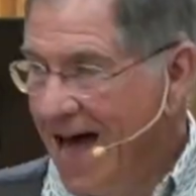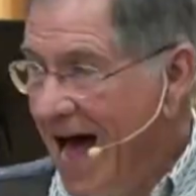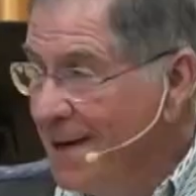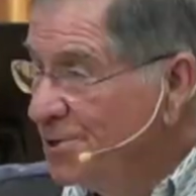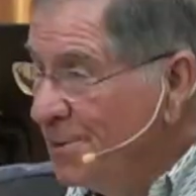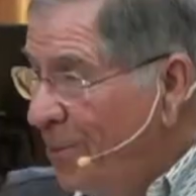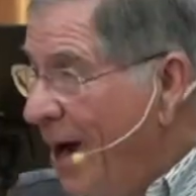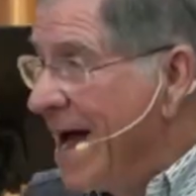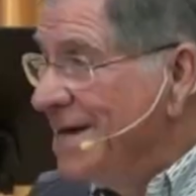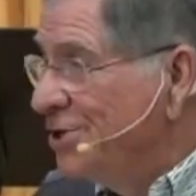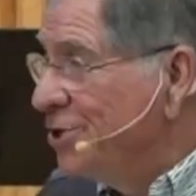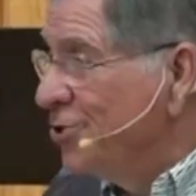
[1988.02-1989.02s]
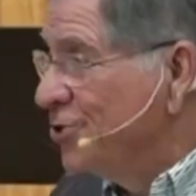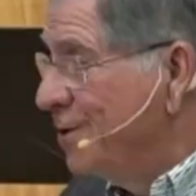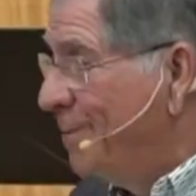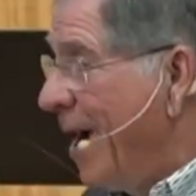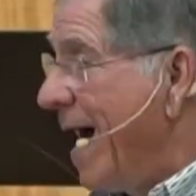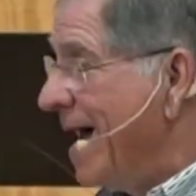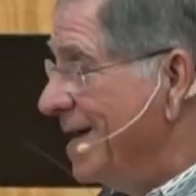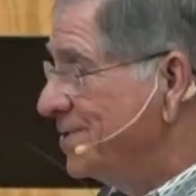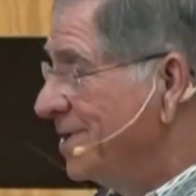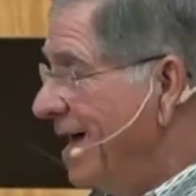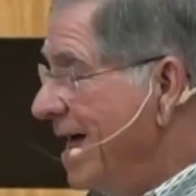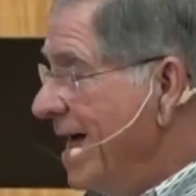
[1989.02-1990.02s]
I'm surprised that you're
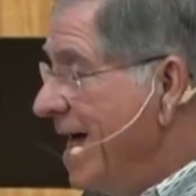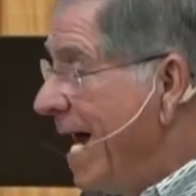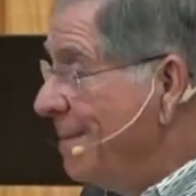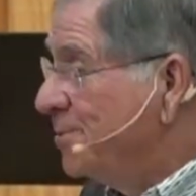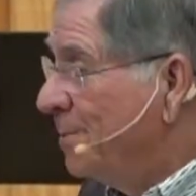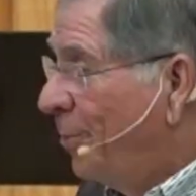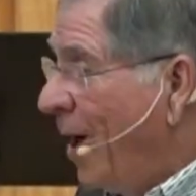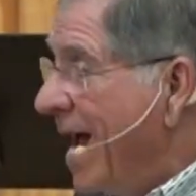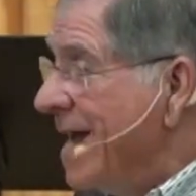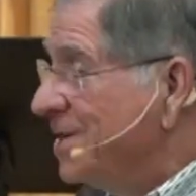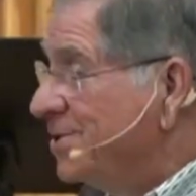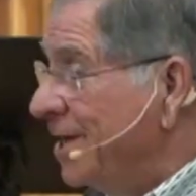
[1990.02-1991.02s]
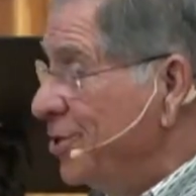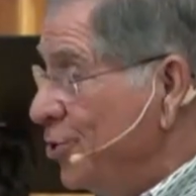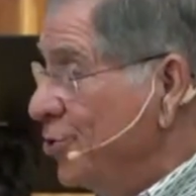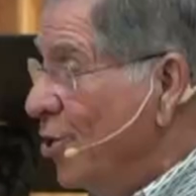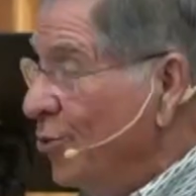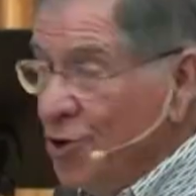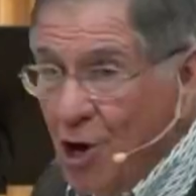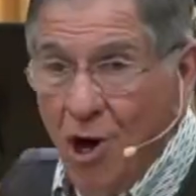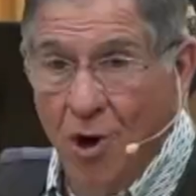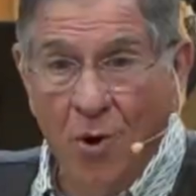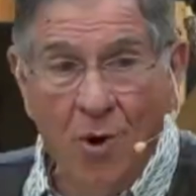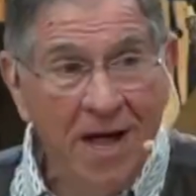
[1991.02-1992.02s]
surprised. I'm surprised that you don't
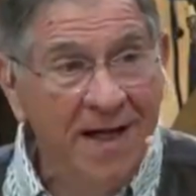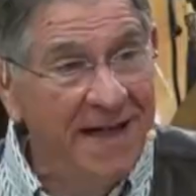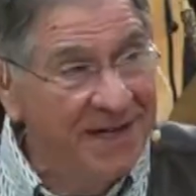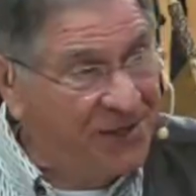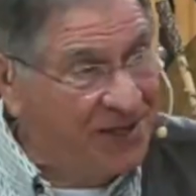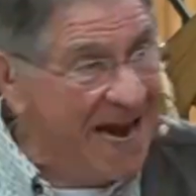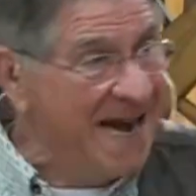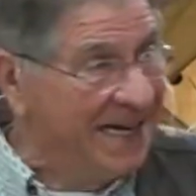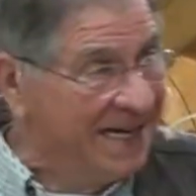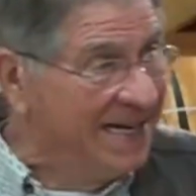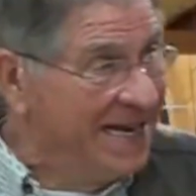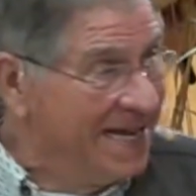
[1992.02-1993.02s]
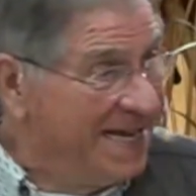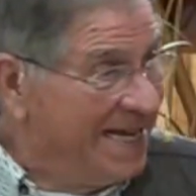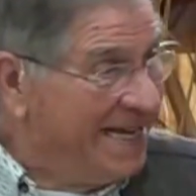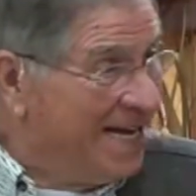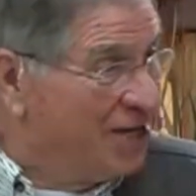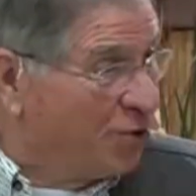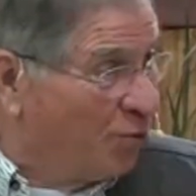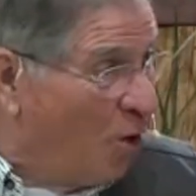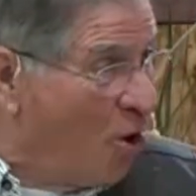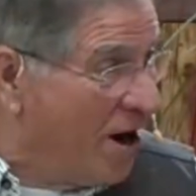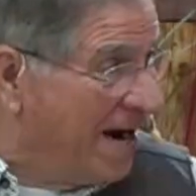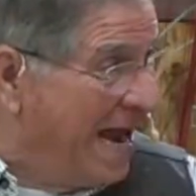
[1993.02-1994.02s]
know that Satan is a
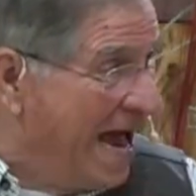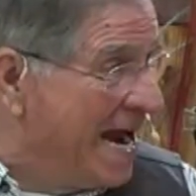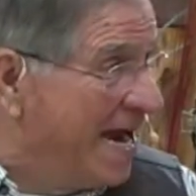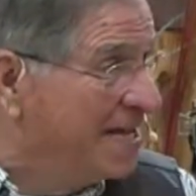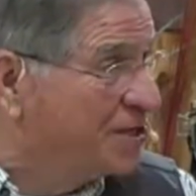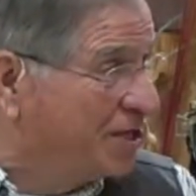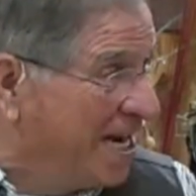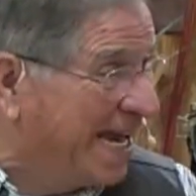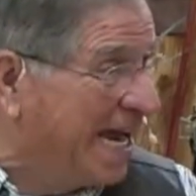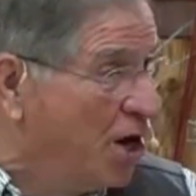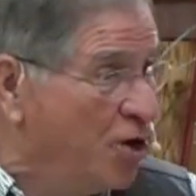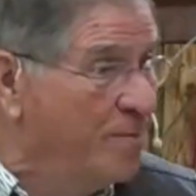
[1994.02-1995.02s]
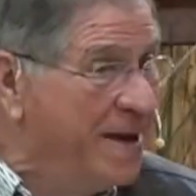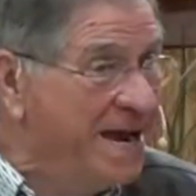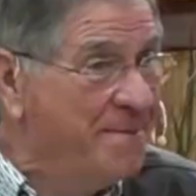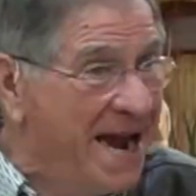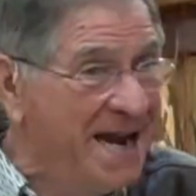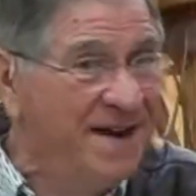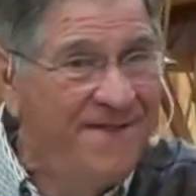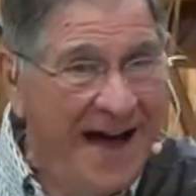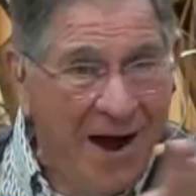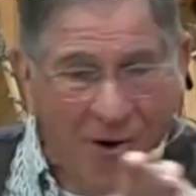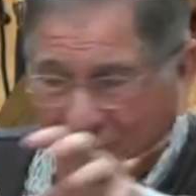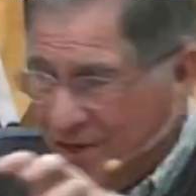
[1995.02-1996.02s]
roaring lion seeking whom he may
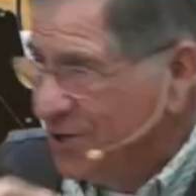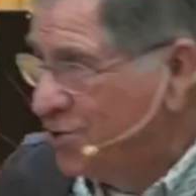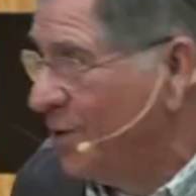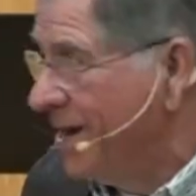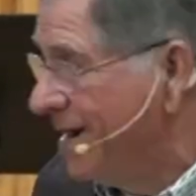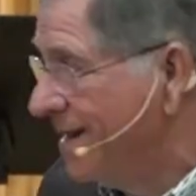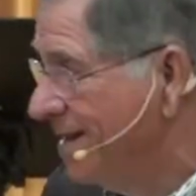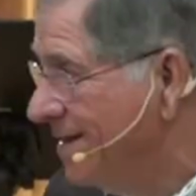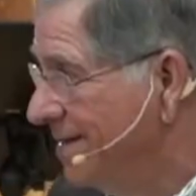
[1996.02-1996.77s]
devour this week.